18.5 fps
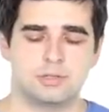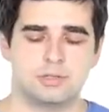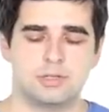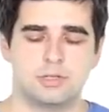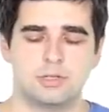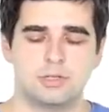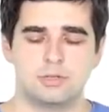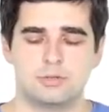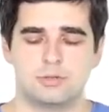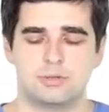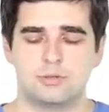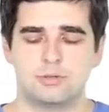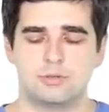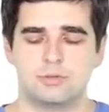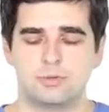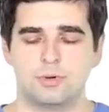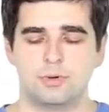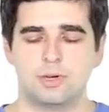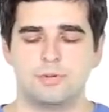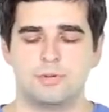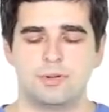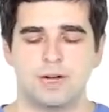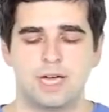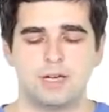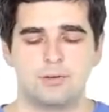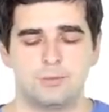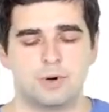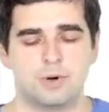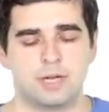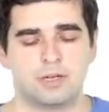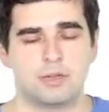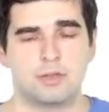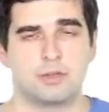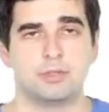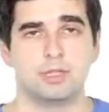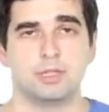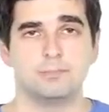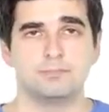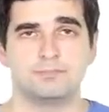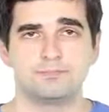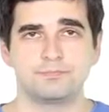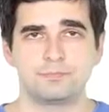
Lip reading: 0, 2, 4, 5, 1, and 3.